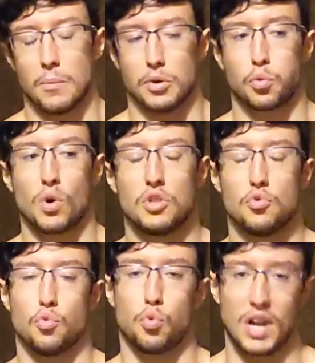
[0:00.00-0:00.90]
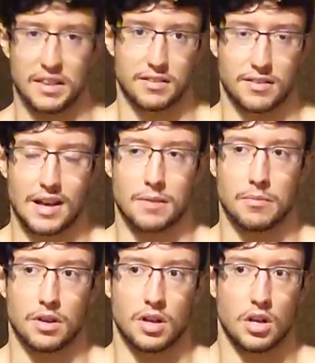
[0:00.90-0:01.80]
but when you weight
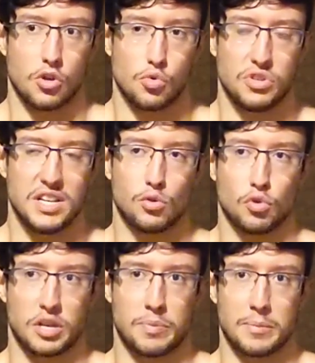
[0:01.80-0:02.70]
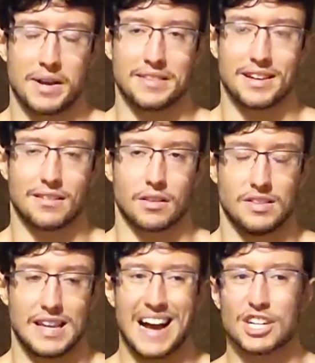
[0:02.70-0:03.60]
them, you need to keep in mind
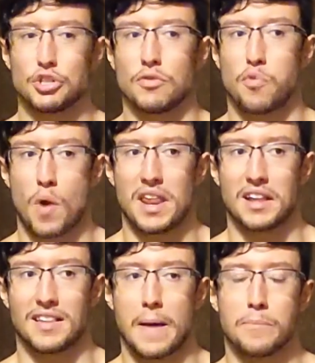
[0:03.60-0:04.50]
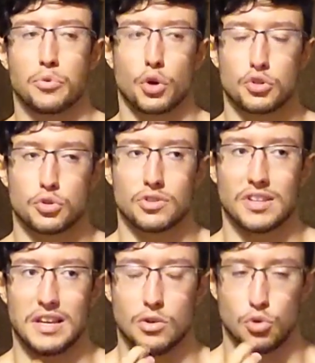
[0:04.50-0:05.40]
that the action of weighting them
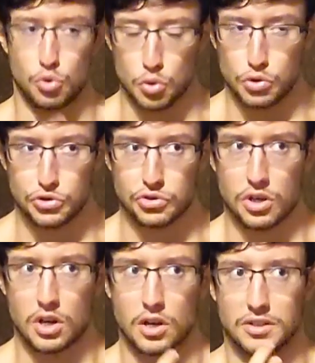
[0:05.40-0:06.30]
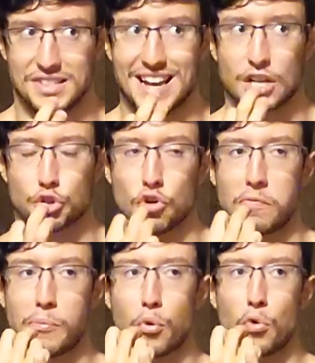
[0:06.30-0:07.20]
doesn't induce the action
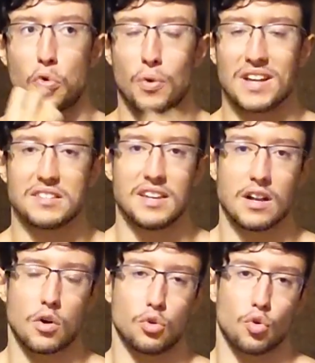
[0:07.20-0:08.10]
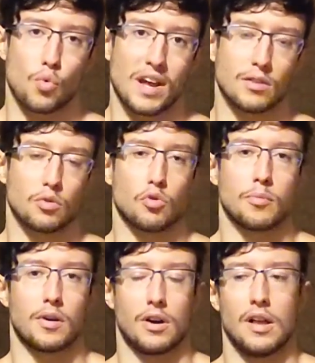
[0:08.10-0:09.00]
of progressing on the weight on the
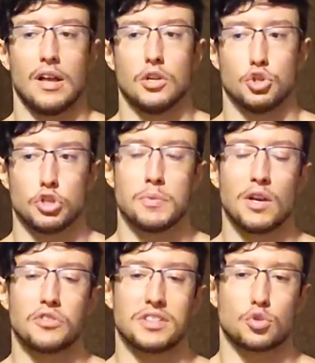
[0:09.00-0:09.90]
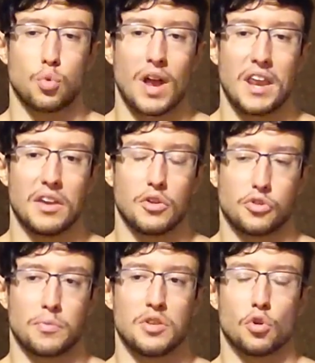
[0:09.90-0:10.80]
bar. Just because it's weighted
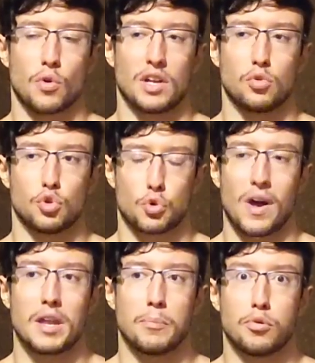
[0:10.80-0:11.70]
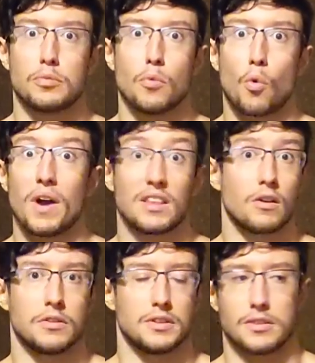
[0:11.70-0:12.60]
doesn't mean you're going to try and put more weight
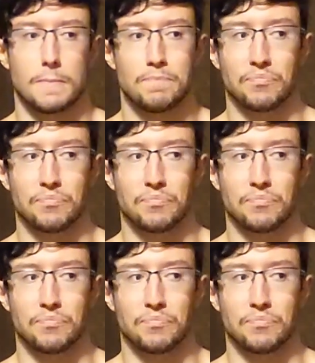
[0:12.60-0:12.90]
on it.